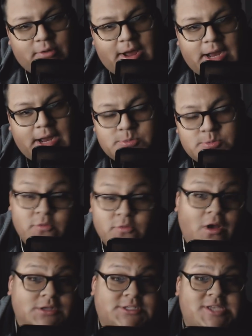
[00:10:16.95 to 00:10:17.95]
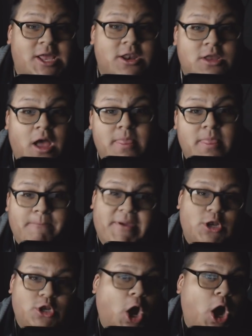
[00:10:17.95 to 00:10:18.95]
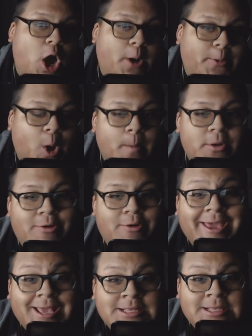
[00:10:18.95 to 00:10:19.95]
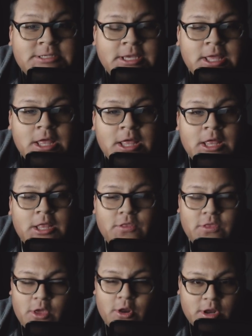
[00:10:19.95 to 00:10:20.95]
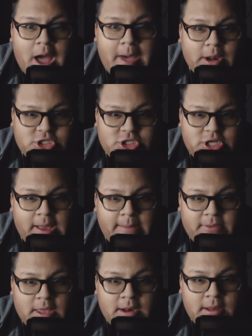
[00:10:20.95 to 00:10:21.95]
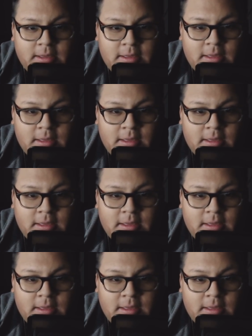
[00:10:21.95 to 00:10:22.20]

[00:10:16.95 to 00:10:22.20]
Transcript: Raj, but it was all said and done. The big dog, Roman Reigns, the Intercontinental Champion,